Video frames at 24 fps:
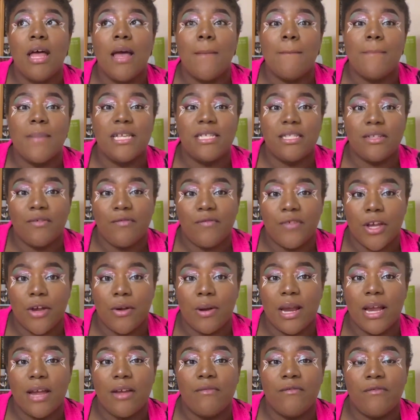Mist and
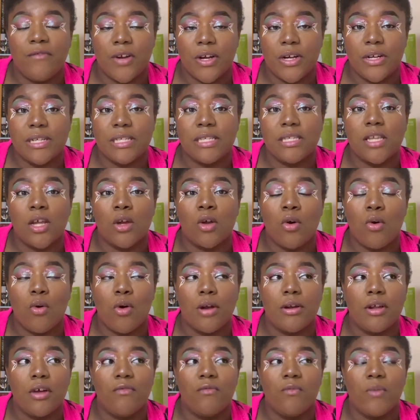Fury first, A
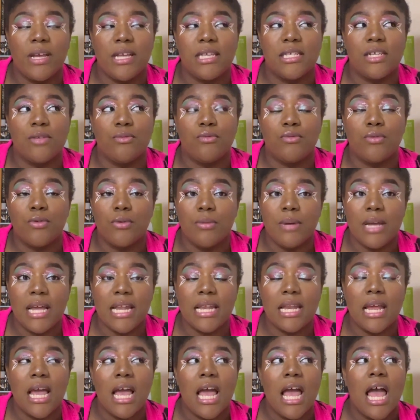Court of Wings and
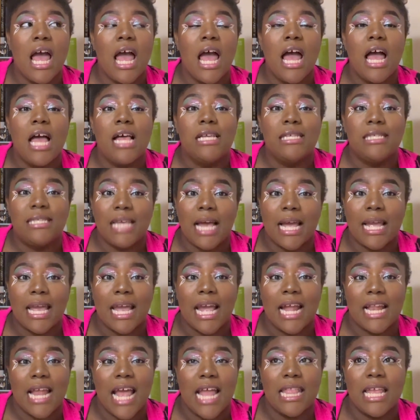Ruin
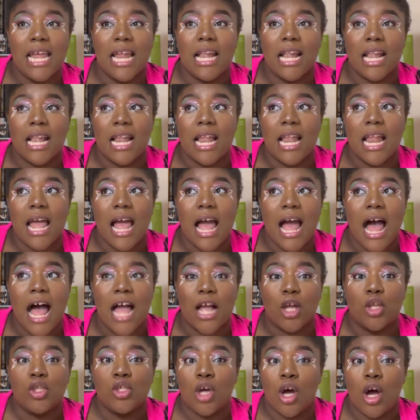second, and then
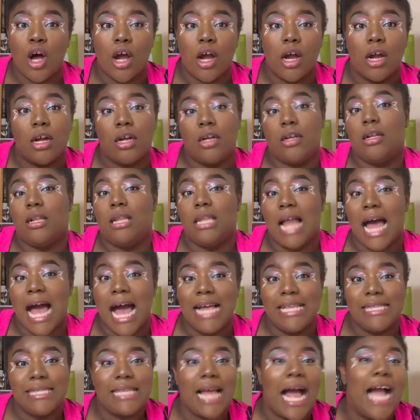ACOTAR
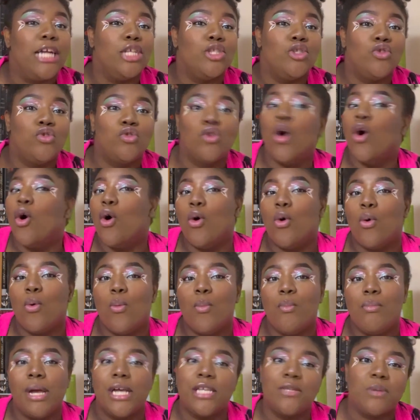last. I don't
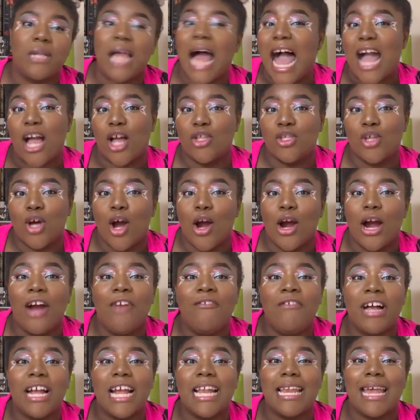mess with ACOTAR. I
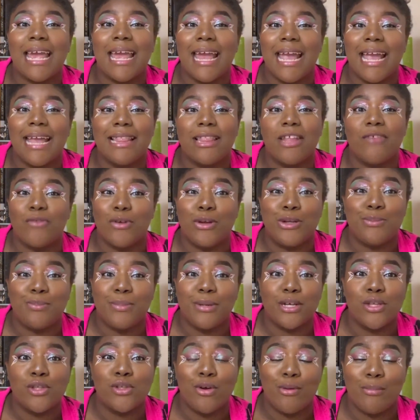fucking hate the first
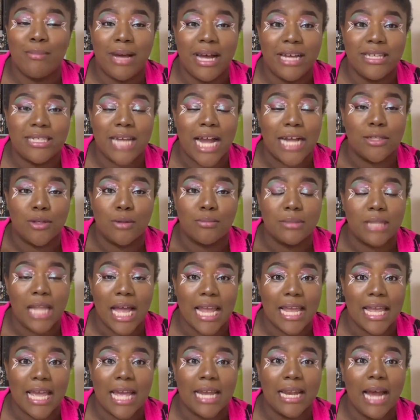book so much. I don't
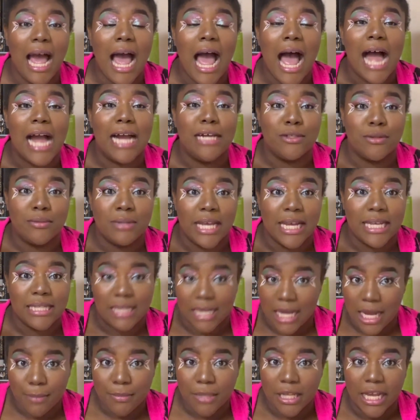like it. I don't like
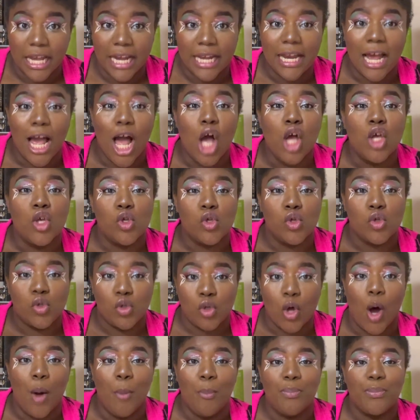Tamlin.
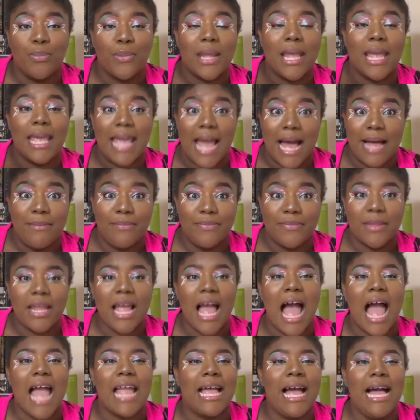So yeah,
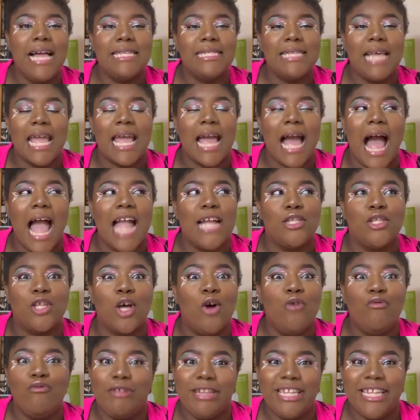I
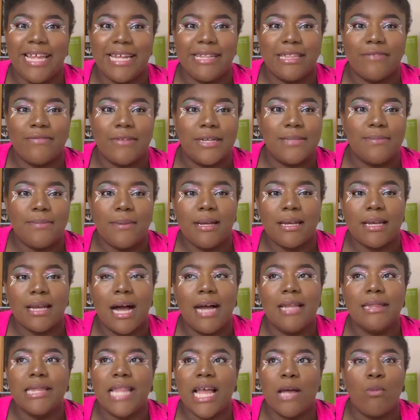don't really like the first book.
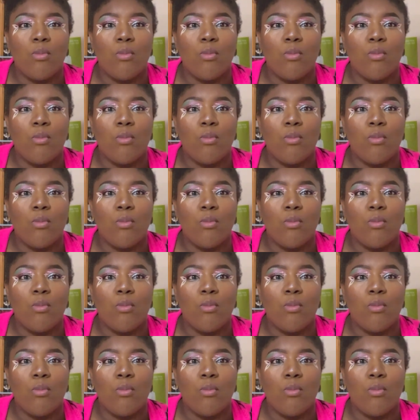I don't